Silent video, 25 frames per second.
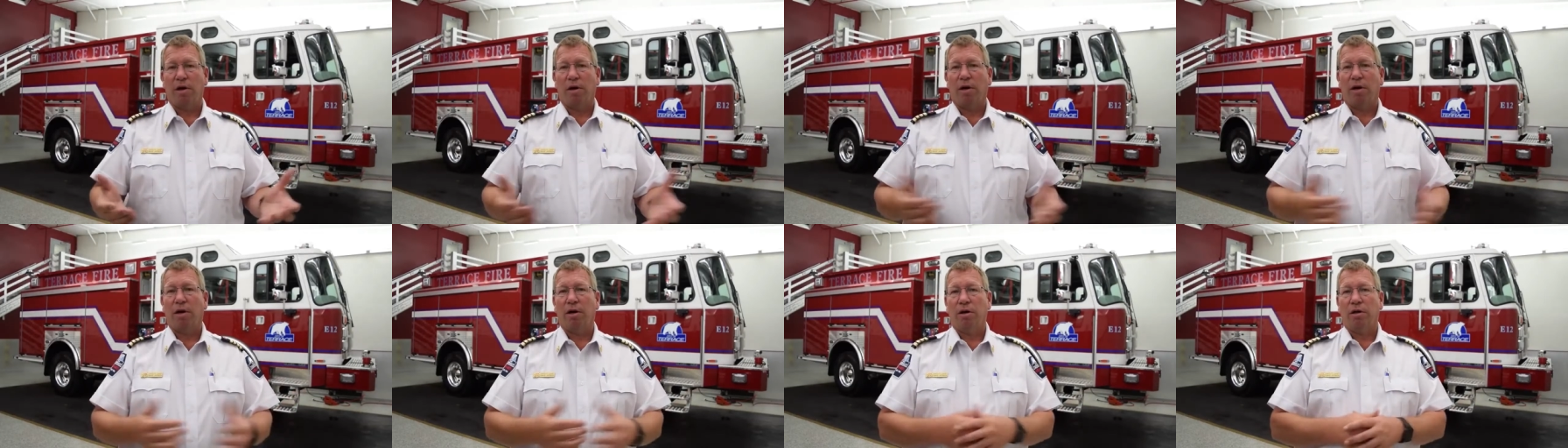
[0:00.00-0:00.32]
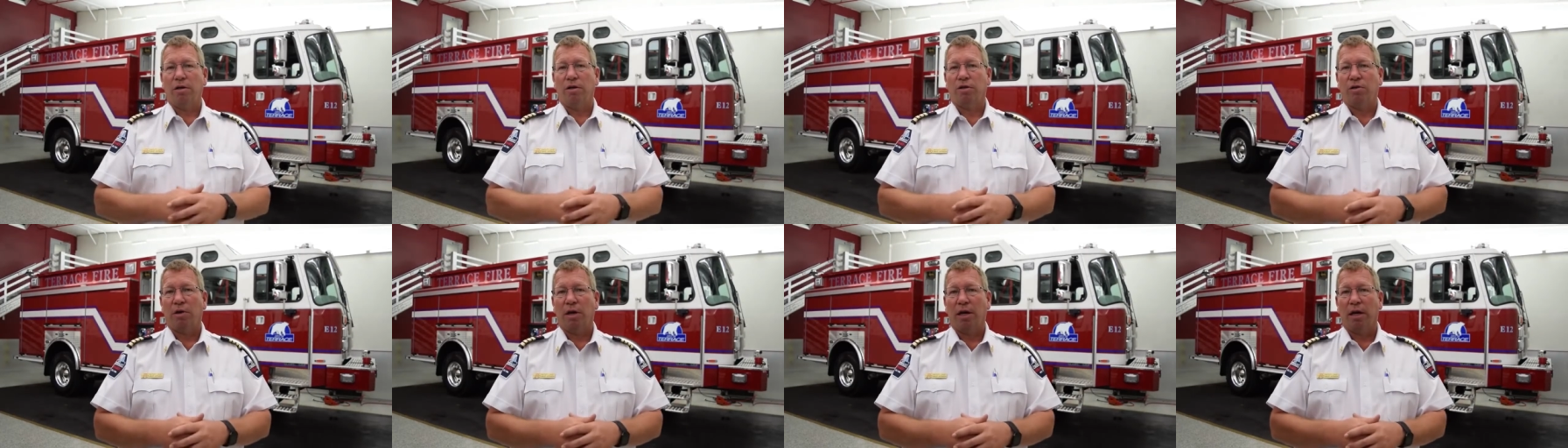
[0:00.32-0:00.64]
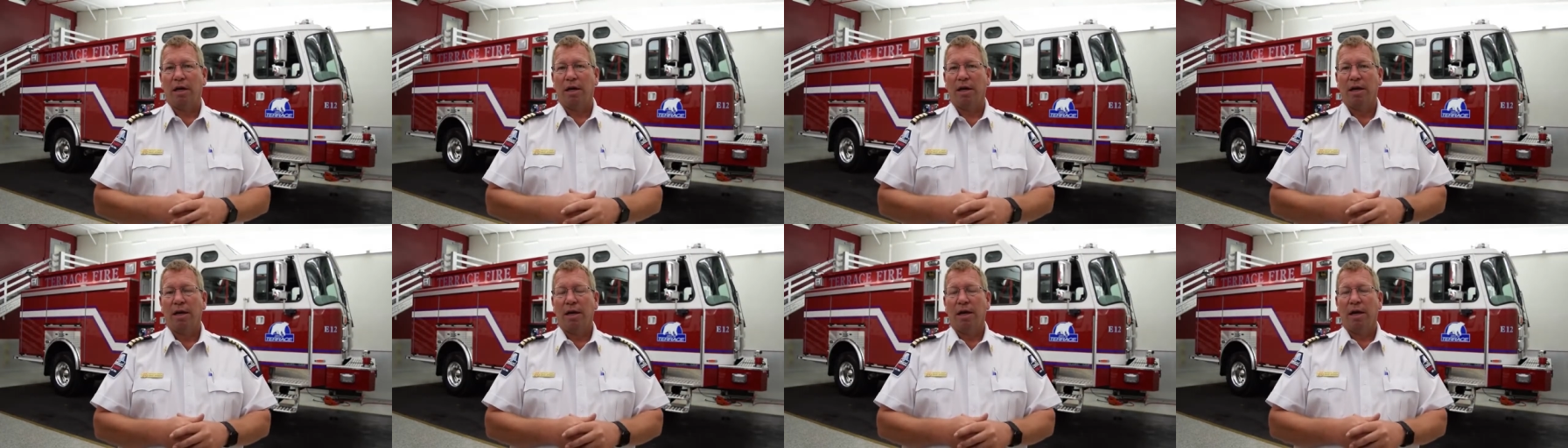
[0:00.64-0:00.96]
current
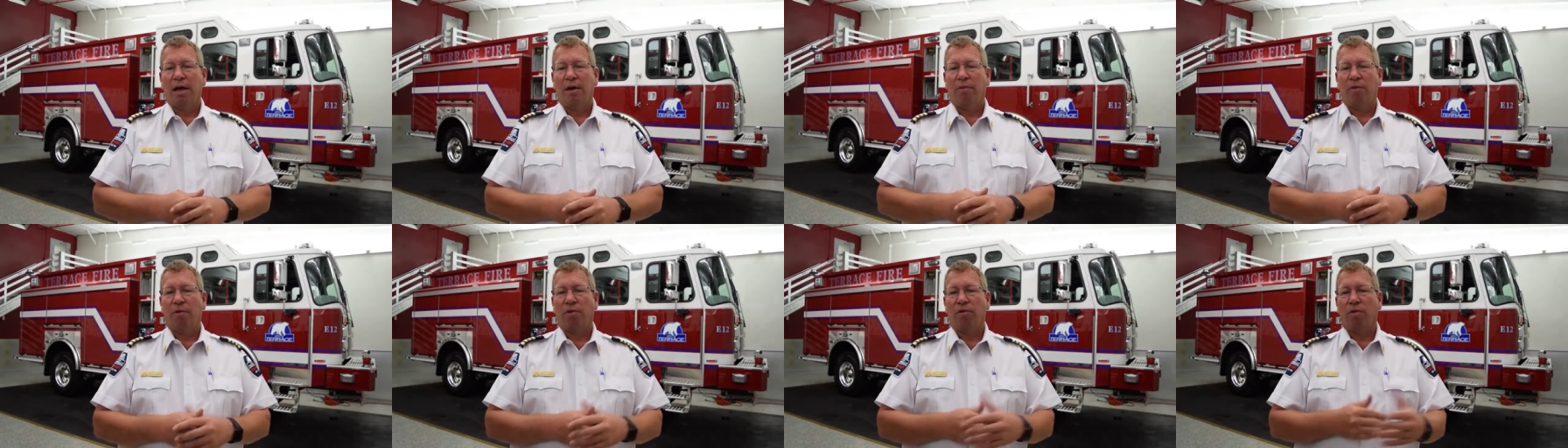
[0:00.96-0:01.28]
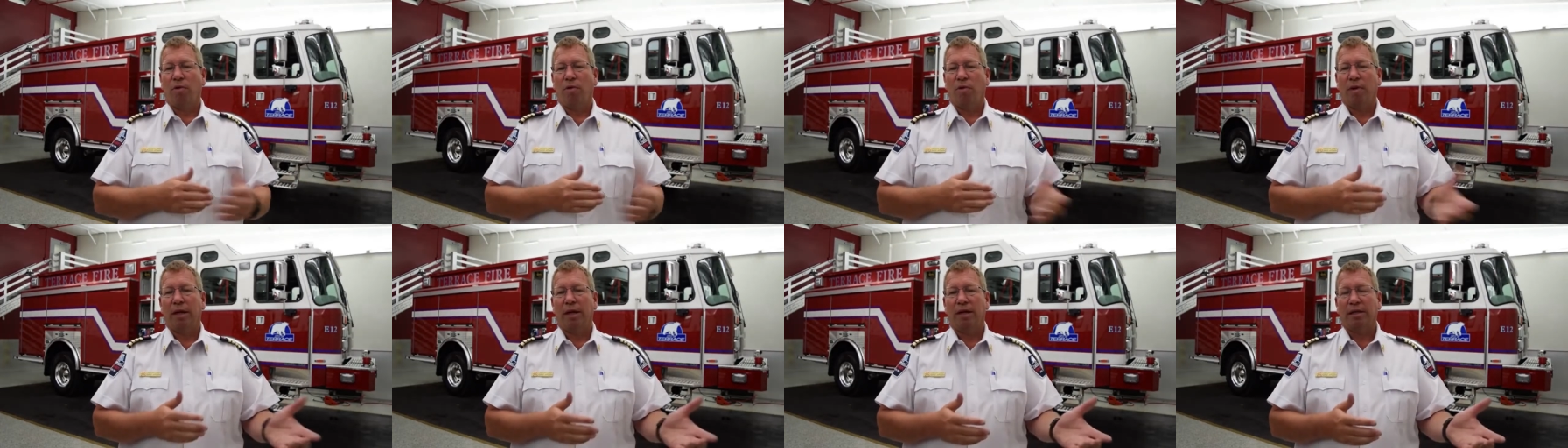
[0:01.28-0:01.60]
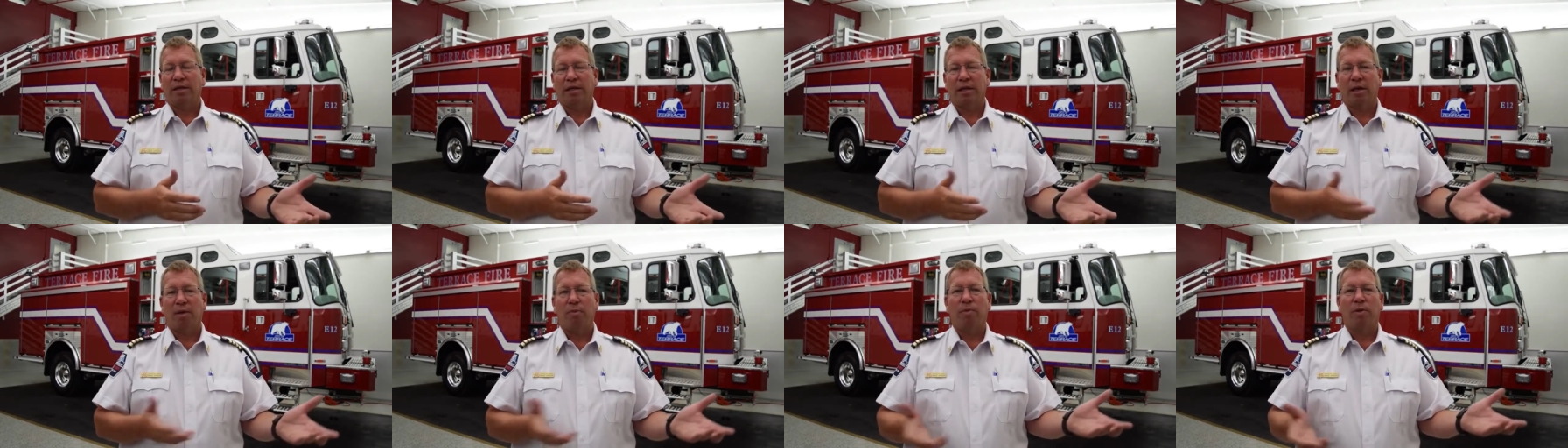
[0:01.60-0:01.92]
truck, and we're throwing a
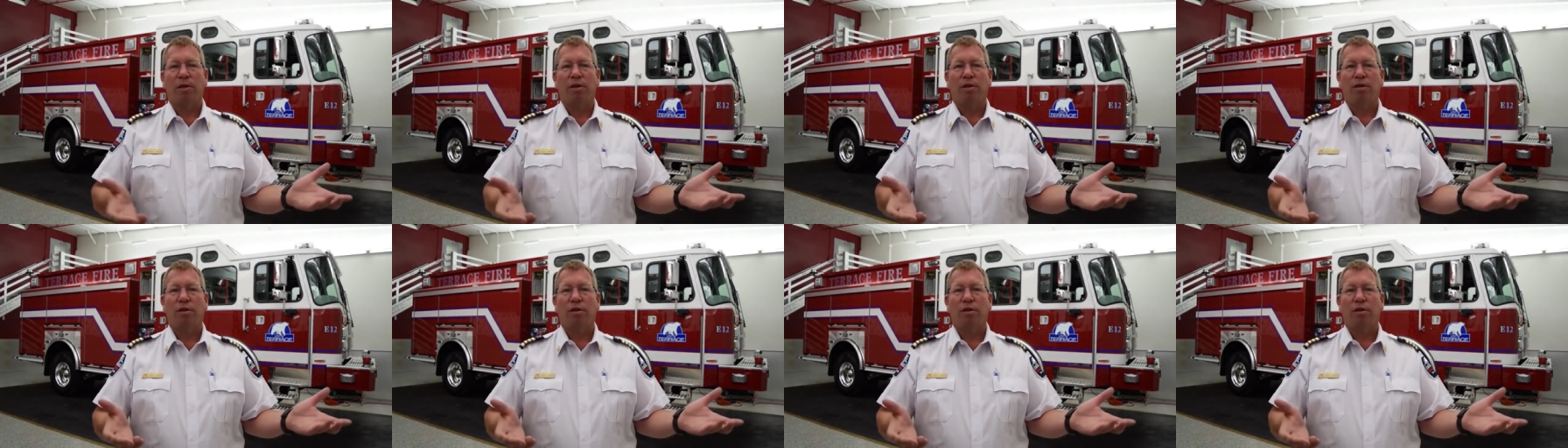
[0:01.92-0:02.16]
separate